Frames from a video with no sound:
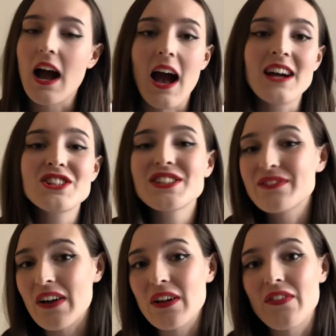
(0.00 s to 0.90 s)
I just
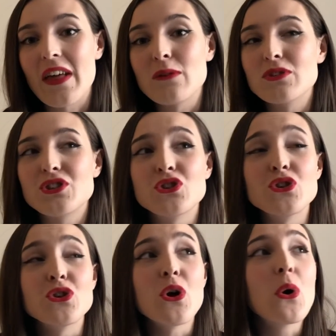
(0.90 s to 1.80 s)
felt there was
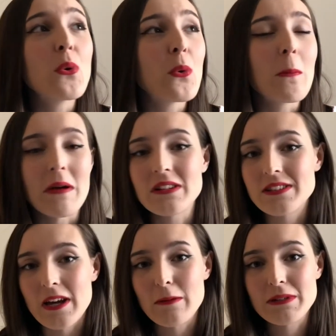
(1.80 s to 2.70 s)
no build
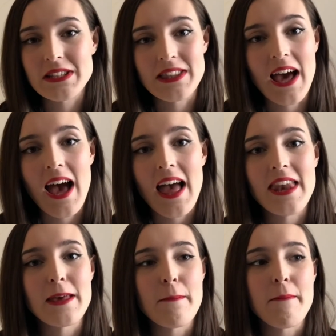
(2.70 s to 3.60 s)
up to that, and
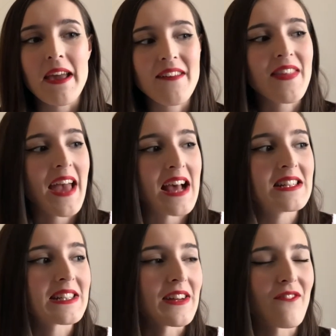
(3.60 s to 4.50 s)
it made the
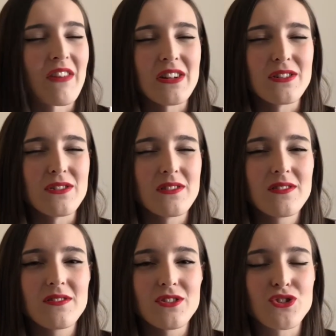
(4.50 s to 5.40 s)
ending feel
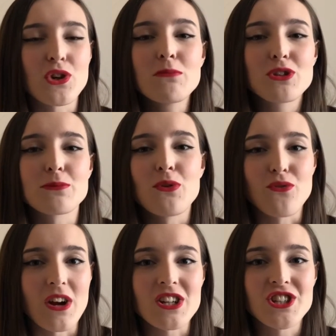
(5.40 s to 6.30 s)
so much more
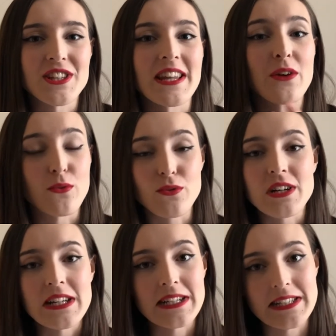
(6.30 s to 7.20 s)
rushed than it
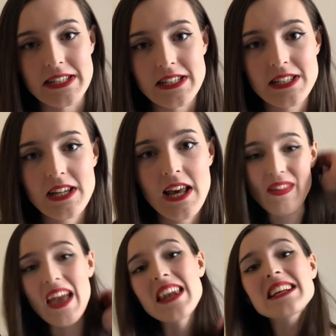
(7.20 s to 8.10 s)
already did.
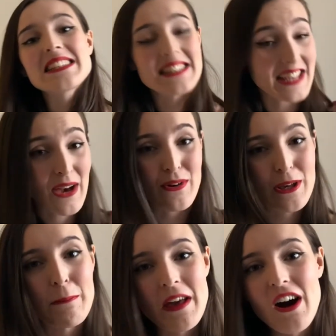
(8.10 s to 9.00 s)
And I could see how it
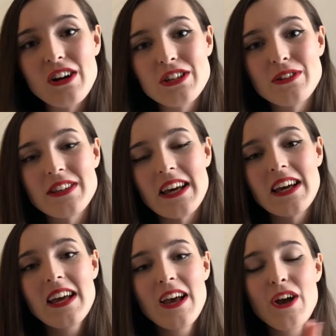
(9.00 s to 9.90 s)
could be argued that
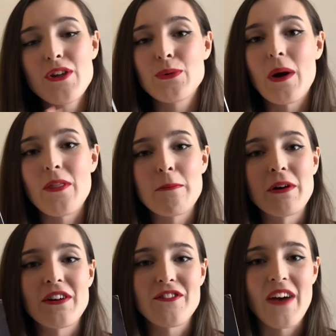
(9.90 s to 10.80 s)
throughout the
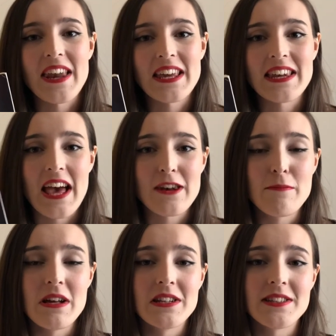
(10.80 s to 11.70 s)
book Fanny and
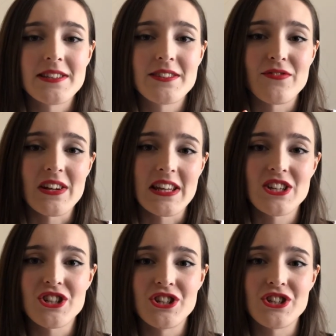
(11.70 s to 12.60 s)
Edmund's
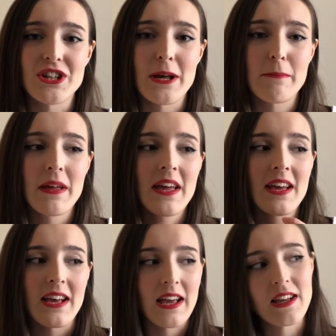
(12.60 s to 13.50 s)
relationship
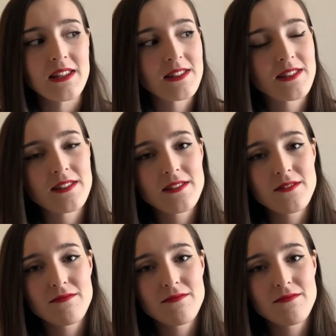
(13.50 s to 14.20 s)
is